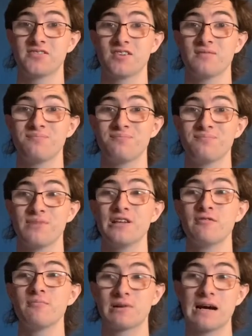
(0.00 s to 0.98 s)
a bit
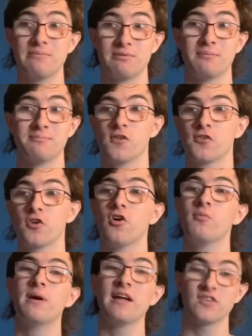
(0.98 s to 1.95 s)
of a problem.
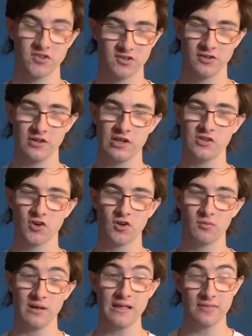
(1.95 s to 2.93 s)
So basically he
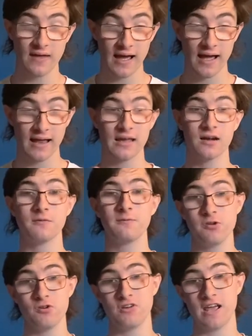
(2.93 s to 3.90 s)
told me that in a
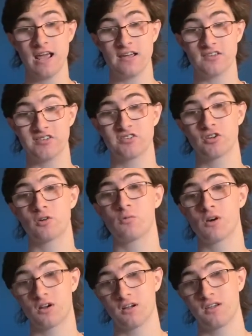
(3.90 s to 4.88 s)
few days he's gonna
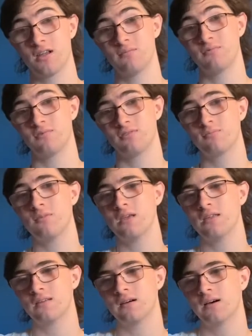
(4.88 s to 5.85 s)
work on getting
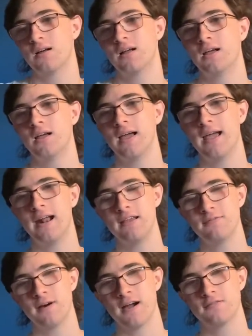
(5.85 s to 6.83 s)
me the
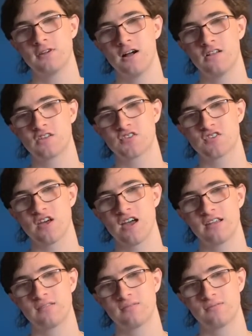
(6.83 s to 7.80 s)
$85
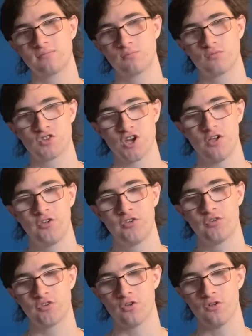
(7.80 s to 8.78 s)
that Shell
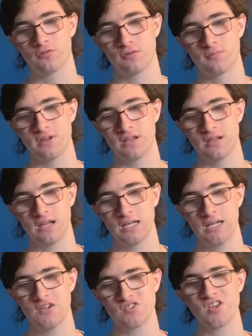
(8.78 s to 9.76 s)
stole from me. And
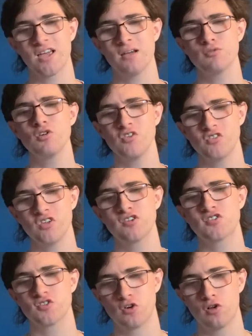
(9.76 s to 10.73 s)
yes, I am going to say
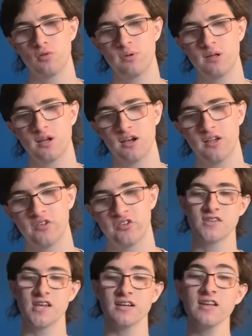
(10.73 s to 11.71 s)
stole because
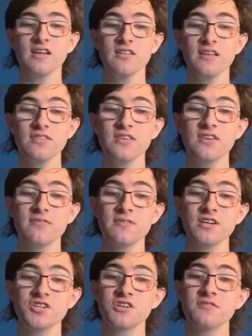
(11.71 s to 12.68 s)
technically the
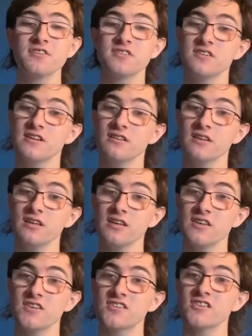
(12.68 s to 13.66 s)
definition of stealing
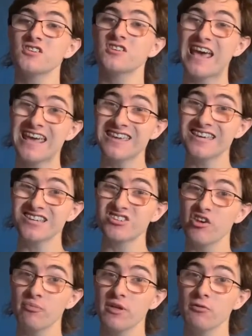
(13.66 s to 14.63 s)
is taking
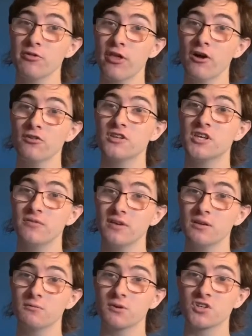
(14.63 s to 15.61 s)
something without giving
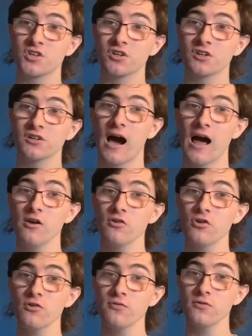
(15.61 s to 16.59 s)
in return. I don't
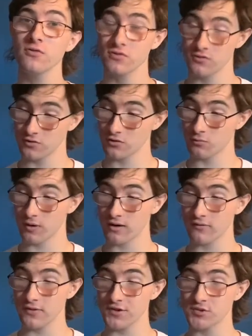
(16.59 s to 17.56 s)
know if you're aware
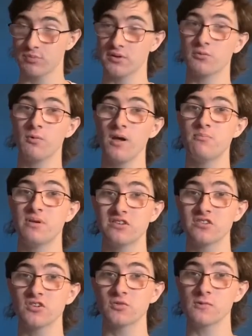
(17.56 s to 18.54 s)
of this, but the way
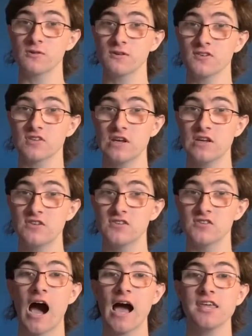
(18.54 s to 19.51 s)
business works is
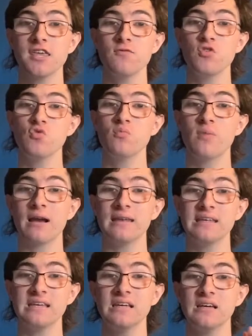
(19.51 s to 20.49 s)
I give you
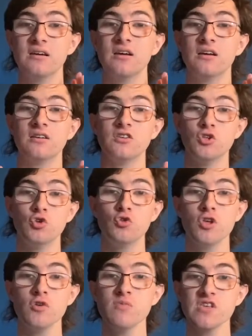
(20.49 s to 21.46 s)
money, you
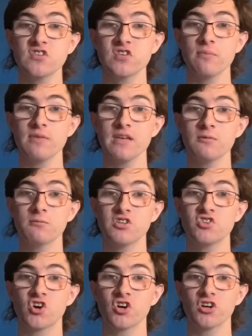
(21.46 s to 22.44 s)
give me something in
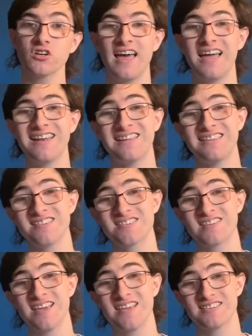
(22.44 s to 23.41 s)
return, and in this
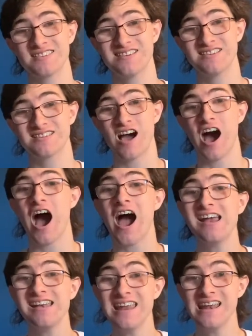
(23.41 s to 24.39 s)
case is
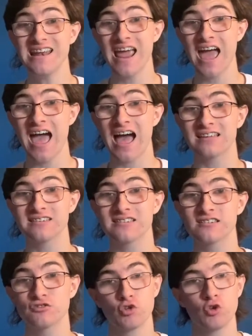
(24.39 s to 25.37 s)
I need
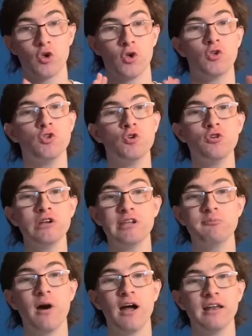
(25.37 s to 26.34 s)
gas, you
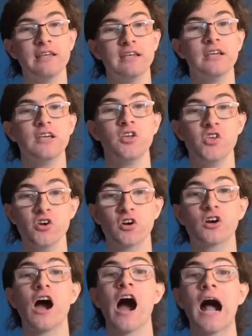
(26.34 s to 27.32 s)
need money.
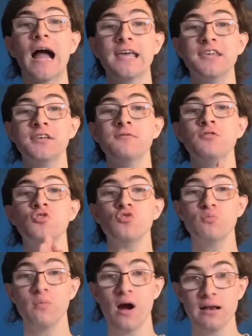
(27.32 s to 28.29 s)
Here, I give you
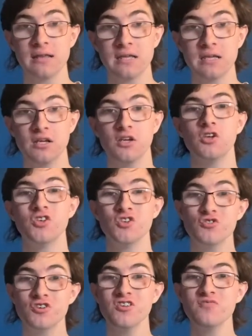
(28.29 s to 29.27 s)
money,
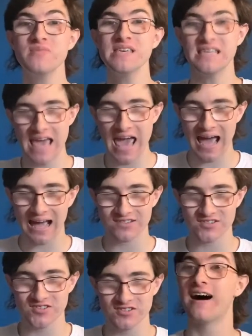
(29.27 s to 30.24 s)
you give me
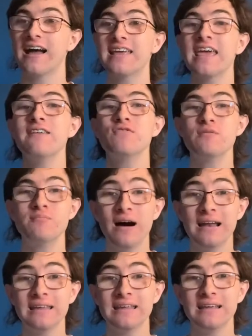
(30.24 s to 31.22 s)
gas. I gave them
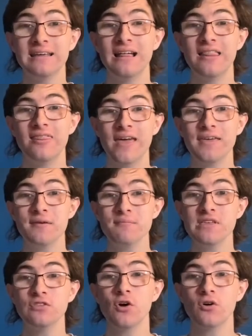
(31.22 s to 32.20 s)
money, they give
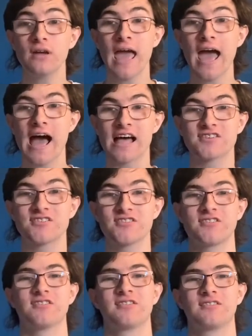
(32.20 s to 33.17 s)
me no gas.
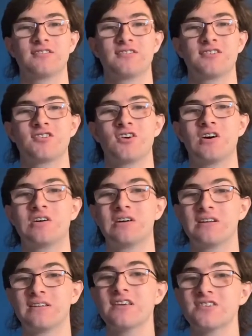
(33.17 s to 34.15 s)
So,
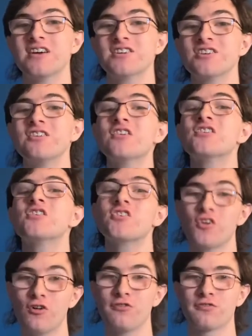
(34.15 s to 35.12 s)
they essentially
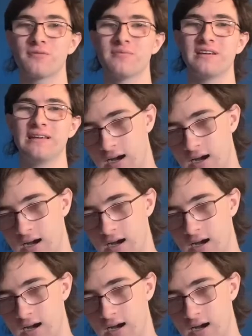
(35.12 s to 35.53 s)
stole from me.